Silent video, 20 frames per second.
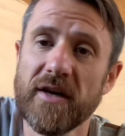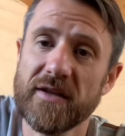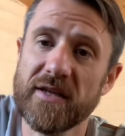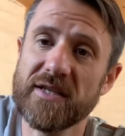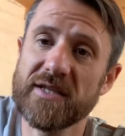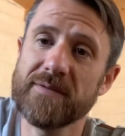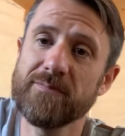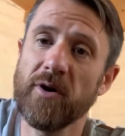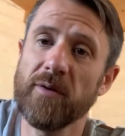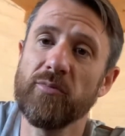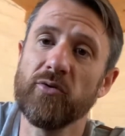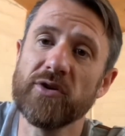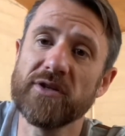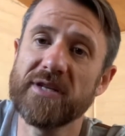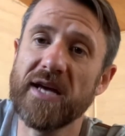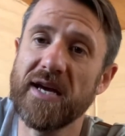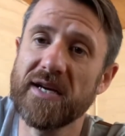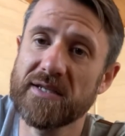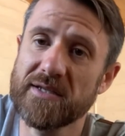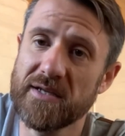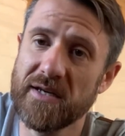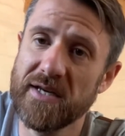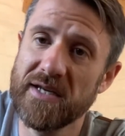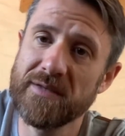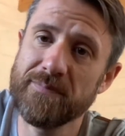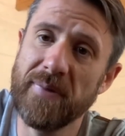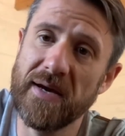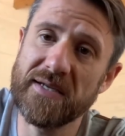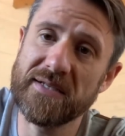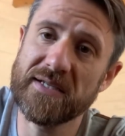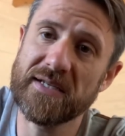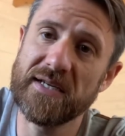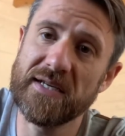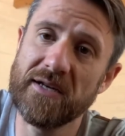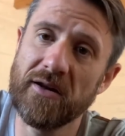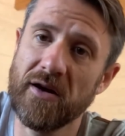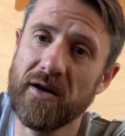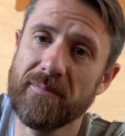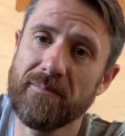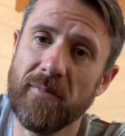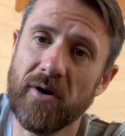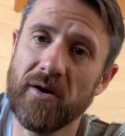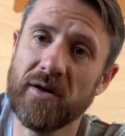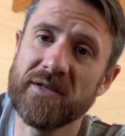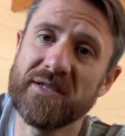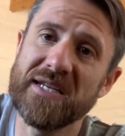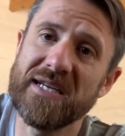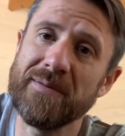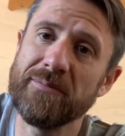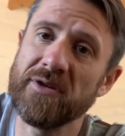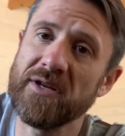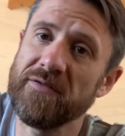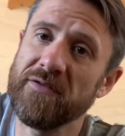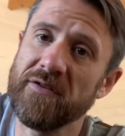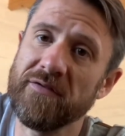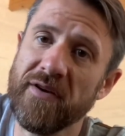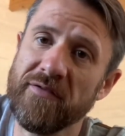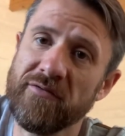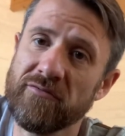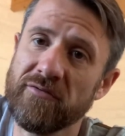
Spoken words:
This is my boy Dexter. He's basically like my demon. If you've ever